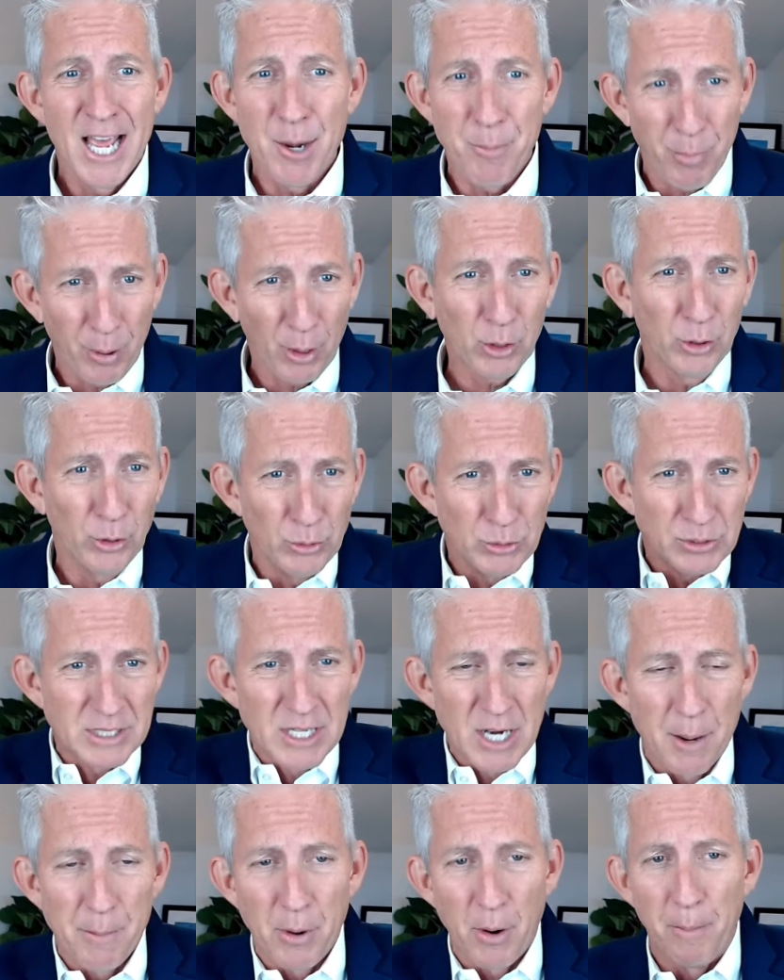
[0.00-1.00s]
it precludes
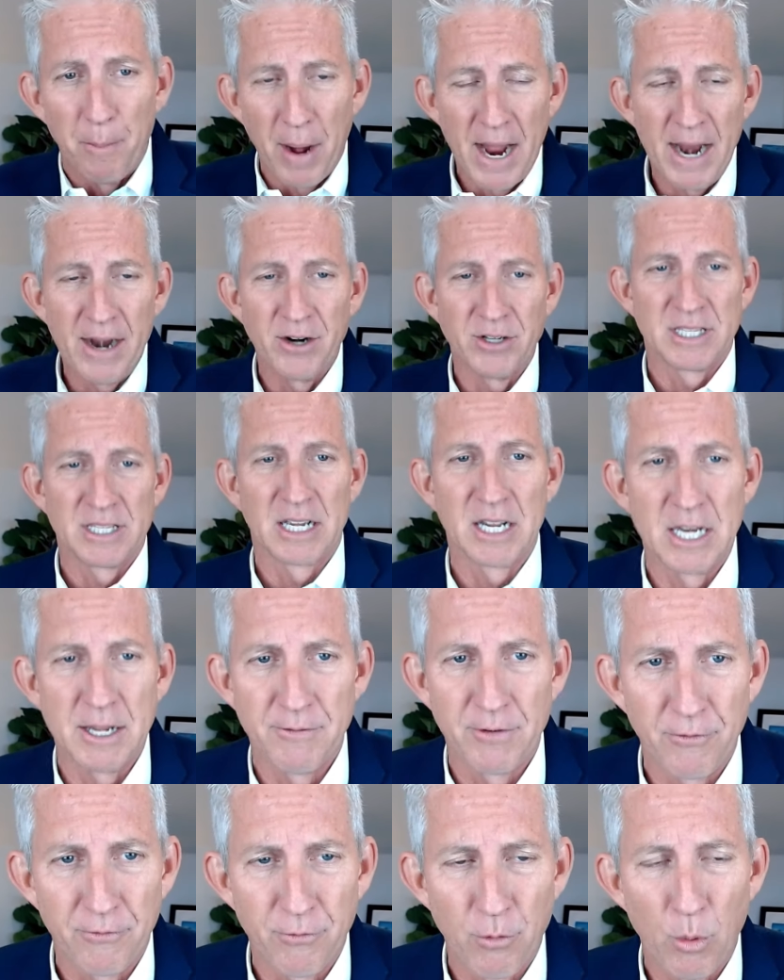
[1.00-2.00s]
the number of buyers that can
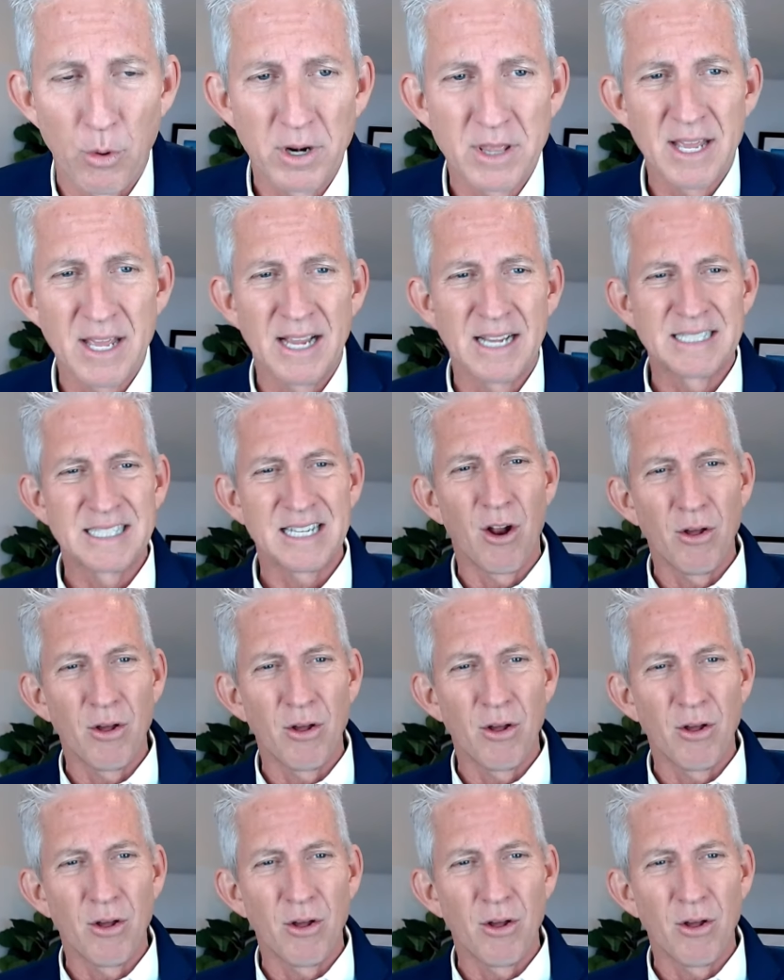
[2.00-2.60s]
even afford things.